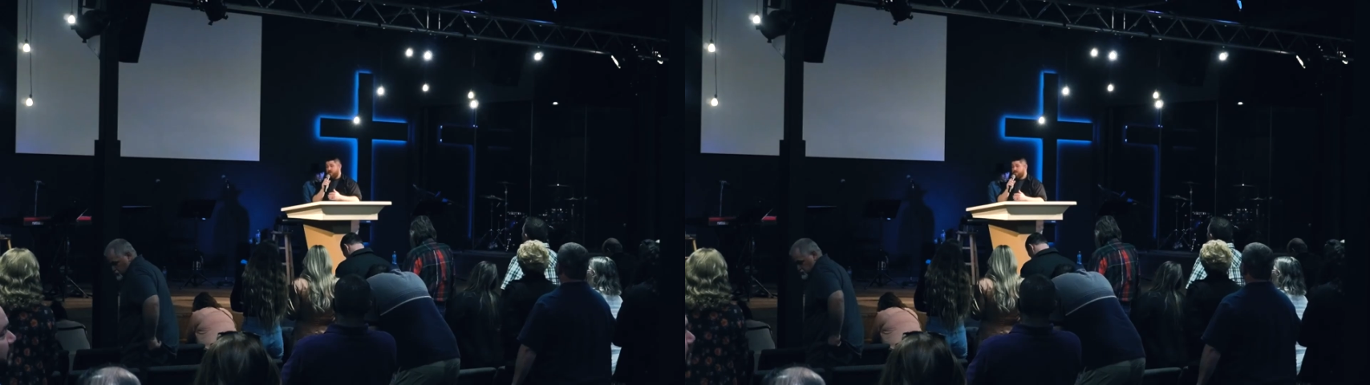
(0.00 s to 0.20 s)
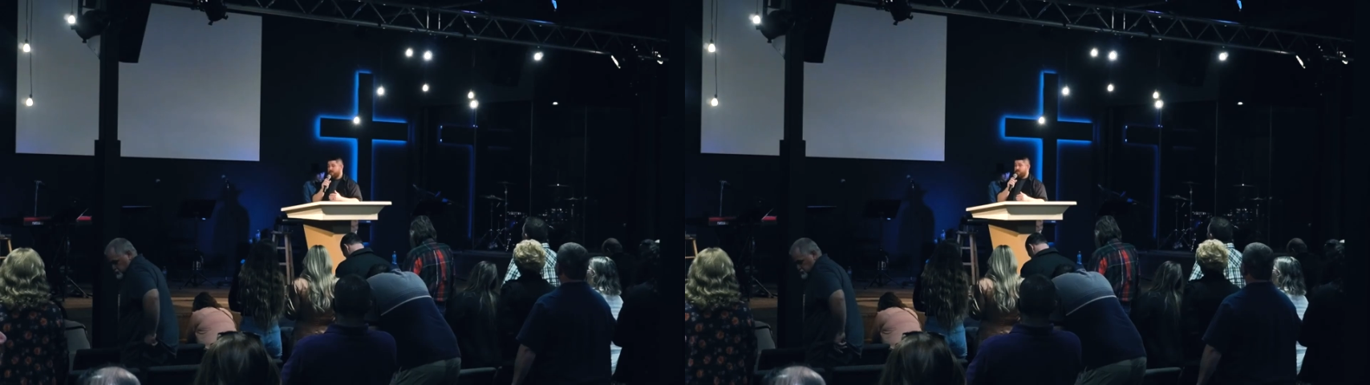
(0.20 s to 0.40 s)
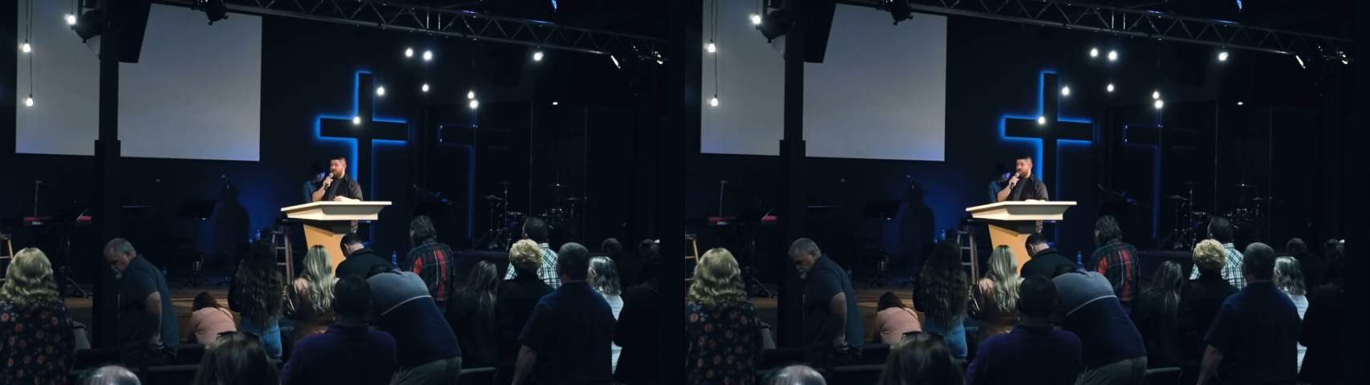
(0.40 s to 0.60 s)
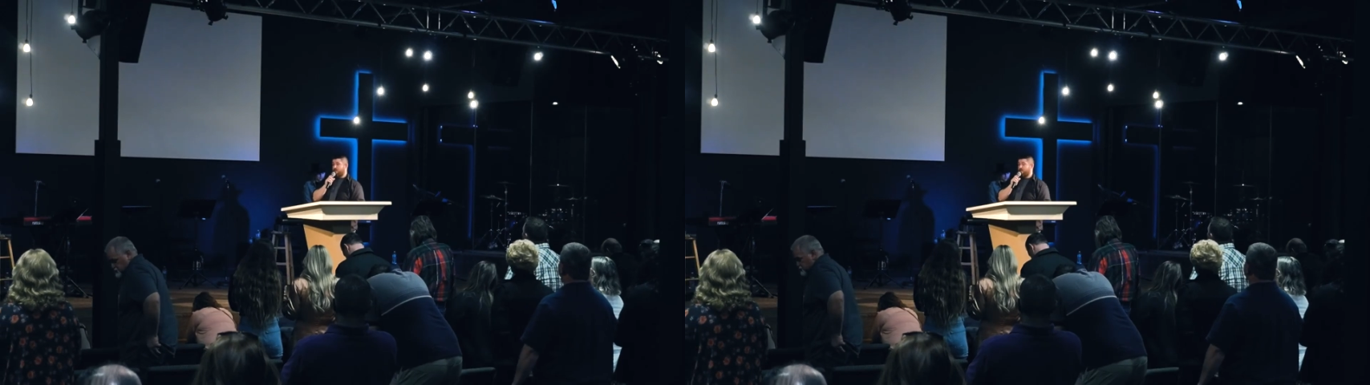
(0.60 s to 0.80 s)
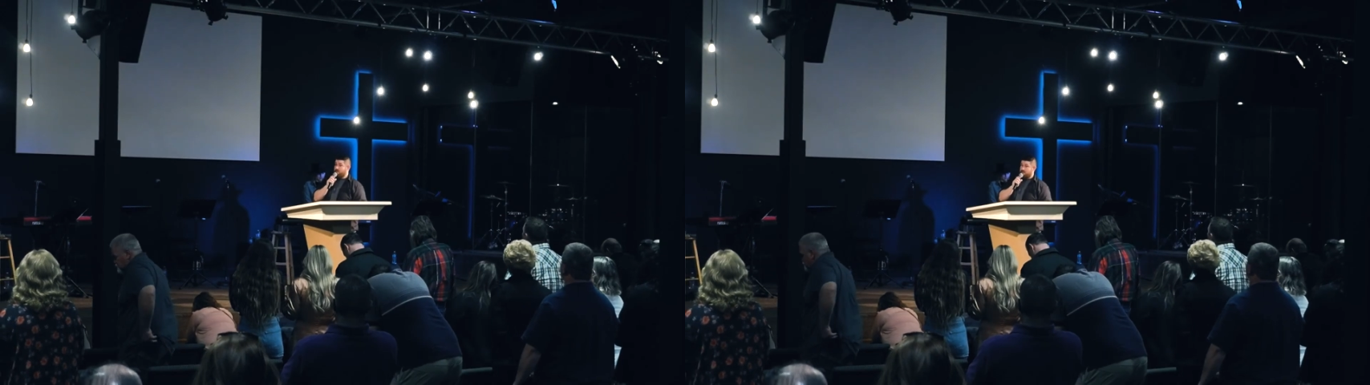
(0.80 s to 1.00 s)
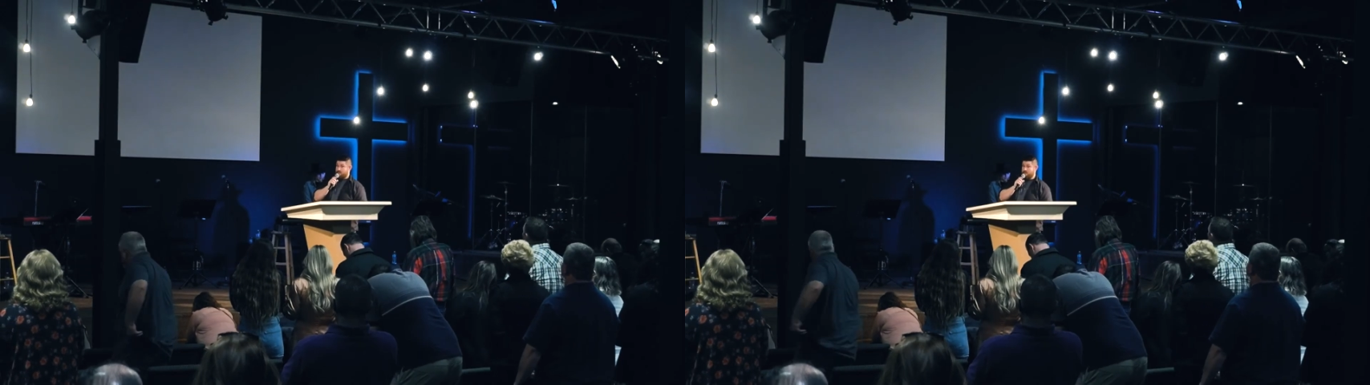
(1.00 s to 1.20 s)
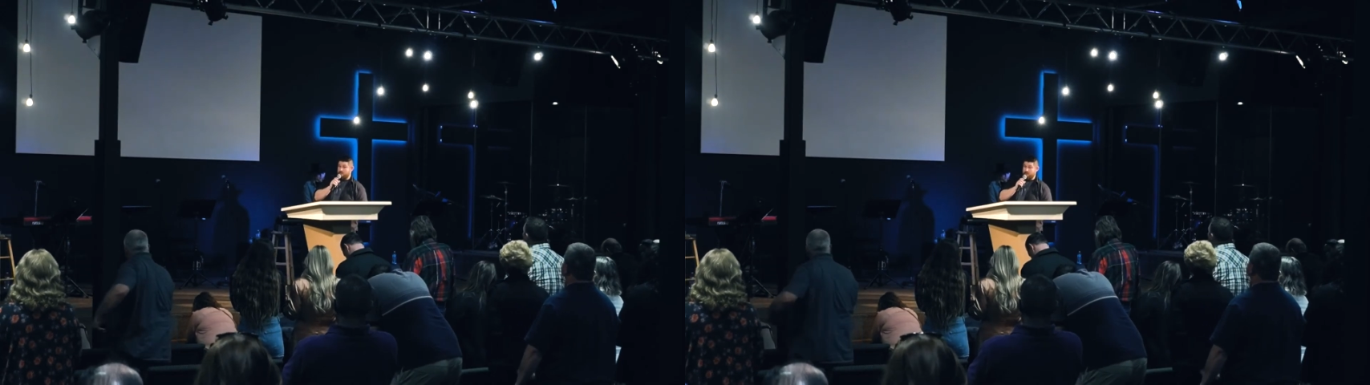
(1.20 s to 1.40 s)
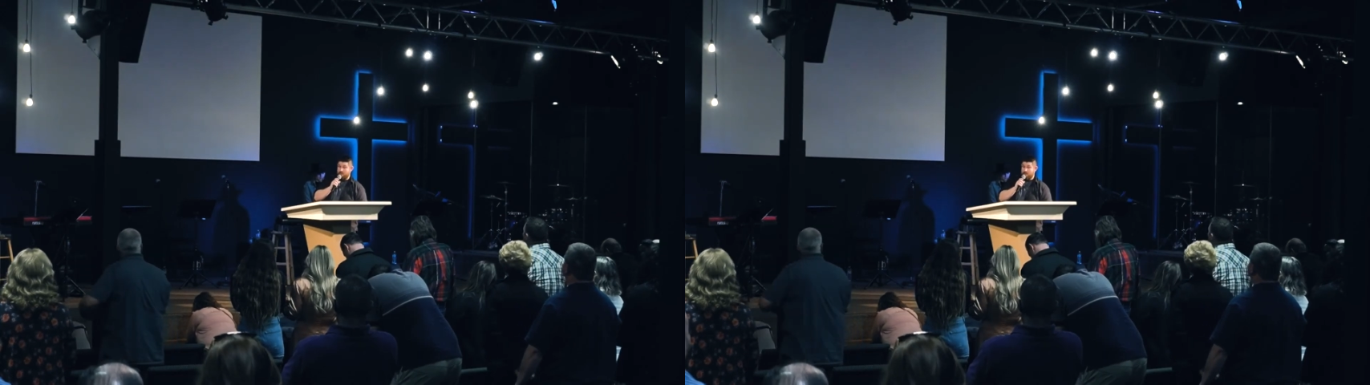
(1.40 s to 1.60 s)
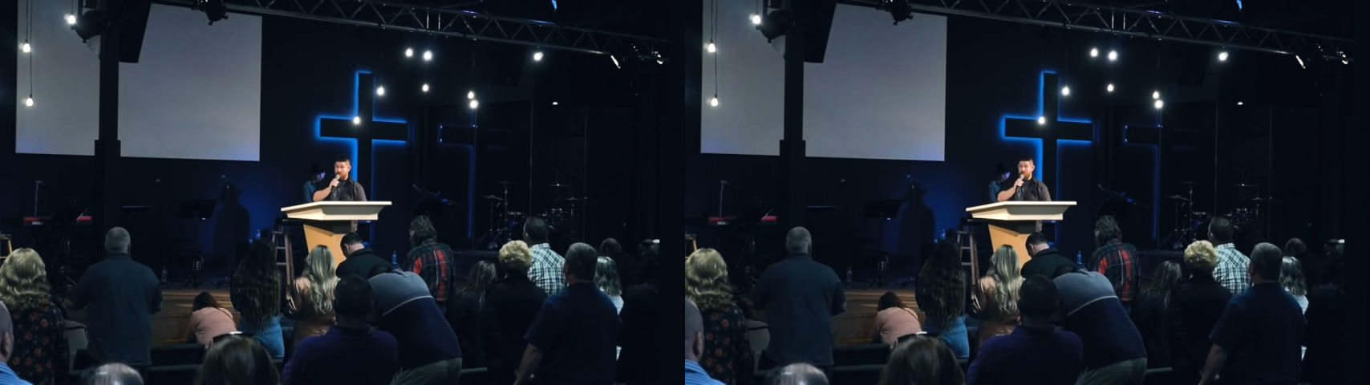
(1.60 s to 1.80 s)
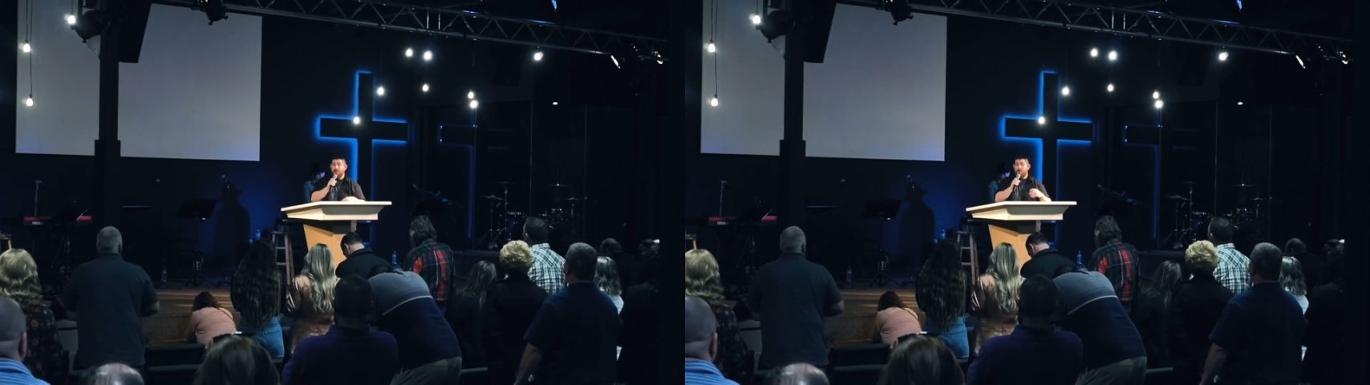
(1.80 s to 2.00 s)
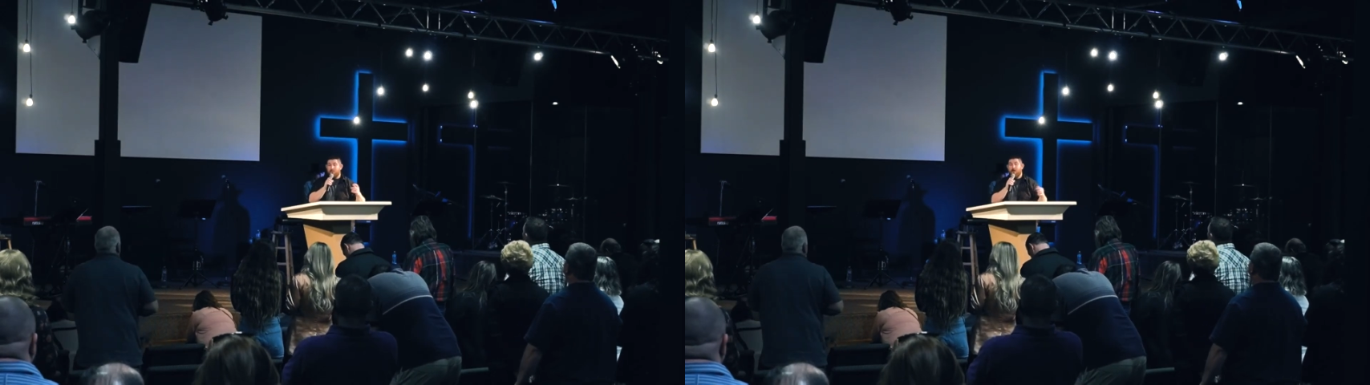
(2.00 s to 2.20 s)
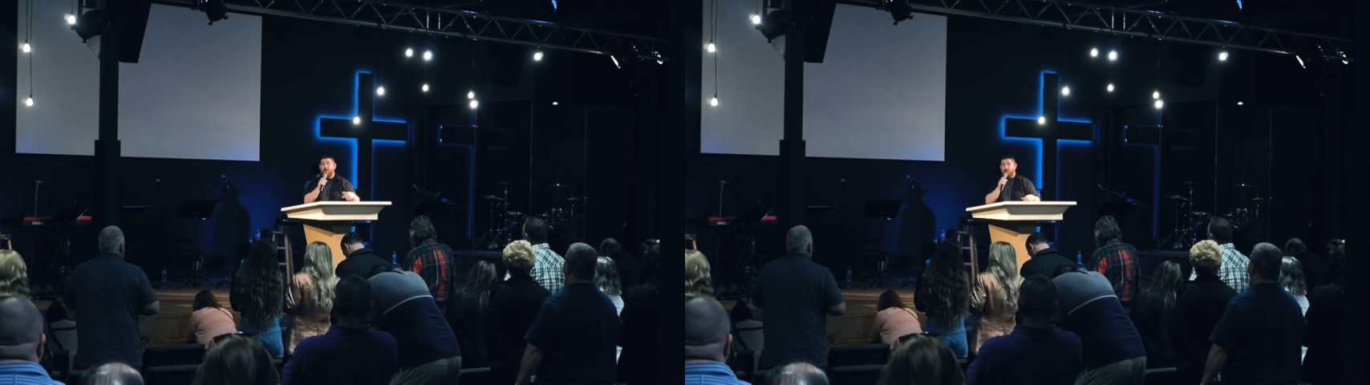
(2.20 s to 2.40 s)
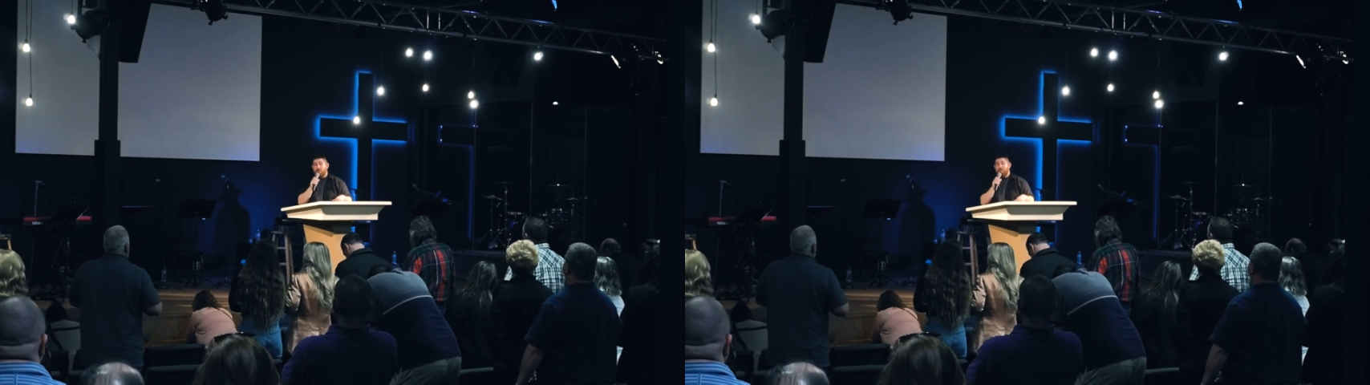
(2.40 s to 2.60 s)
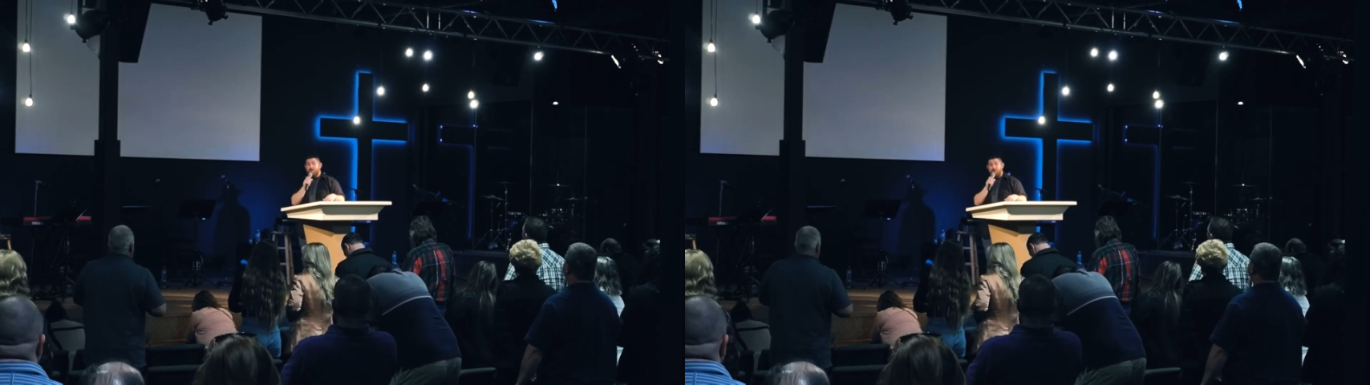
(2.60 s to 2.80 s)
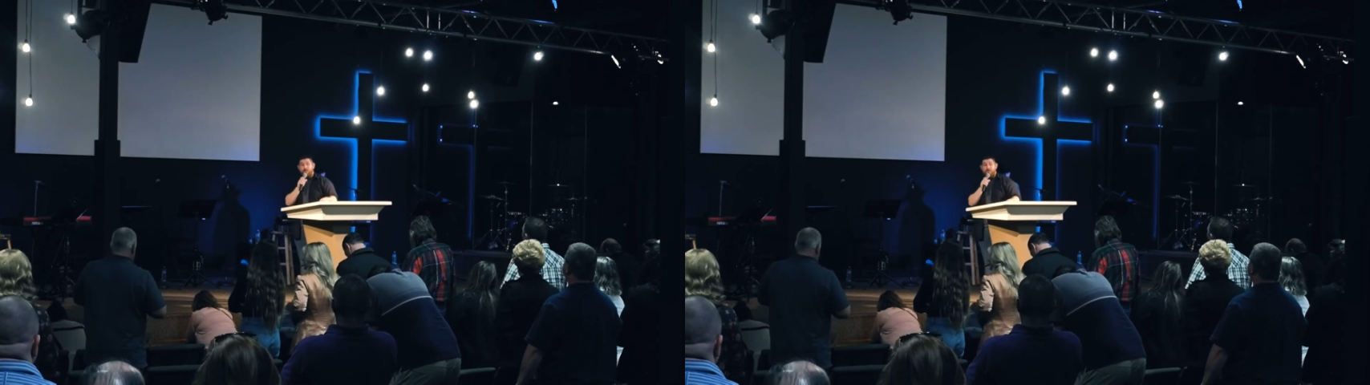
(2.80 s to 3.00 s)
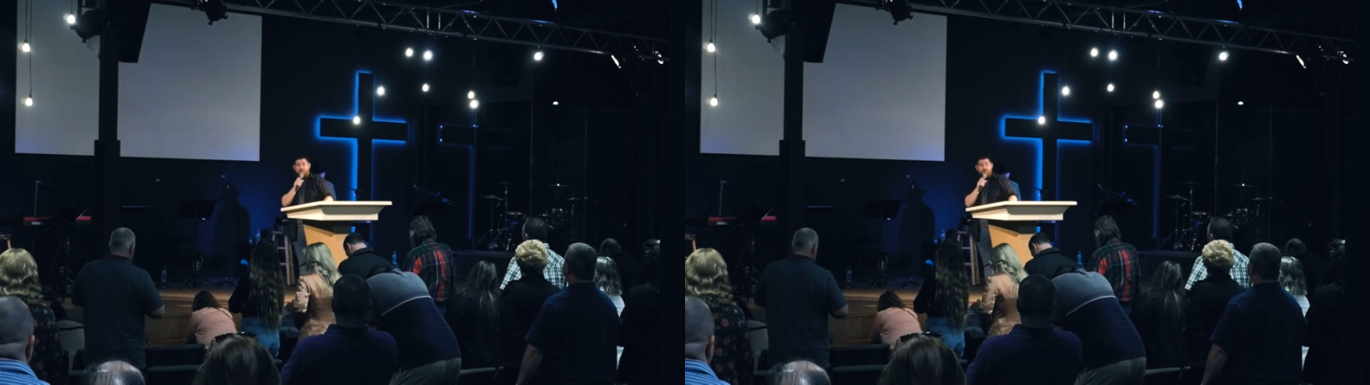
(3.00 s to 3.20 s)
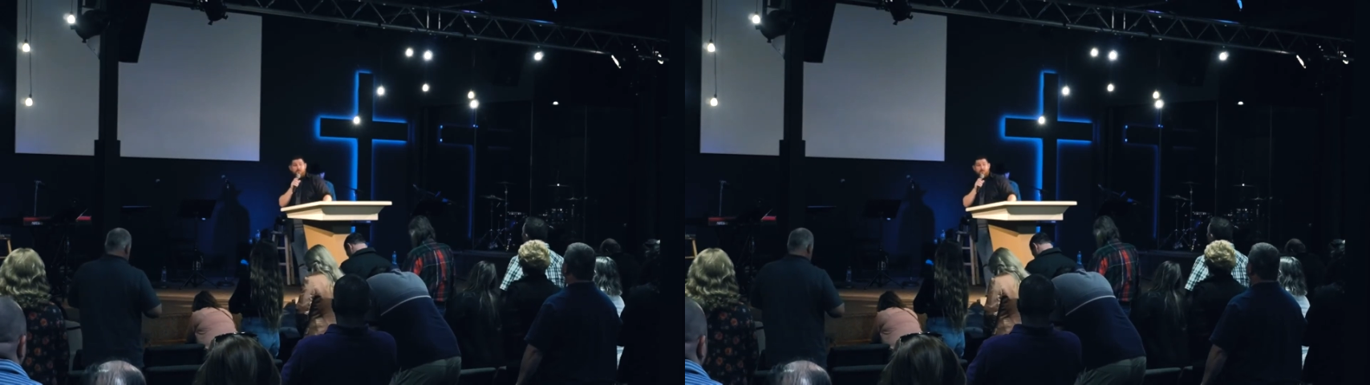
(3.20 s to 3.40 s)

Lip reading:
(no speaker visible)